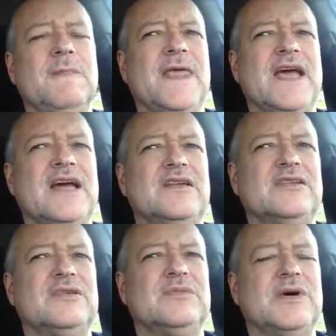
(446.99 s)

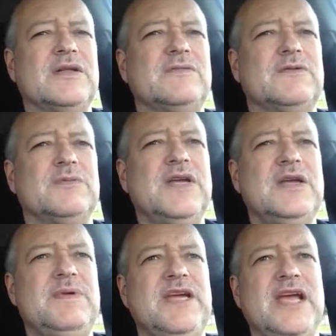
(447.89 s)
But for
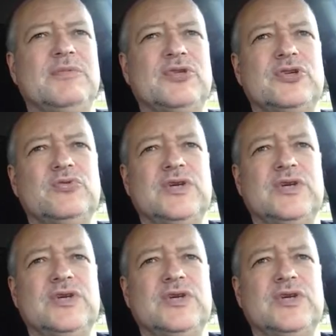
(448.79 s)
me, being able to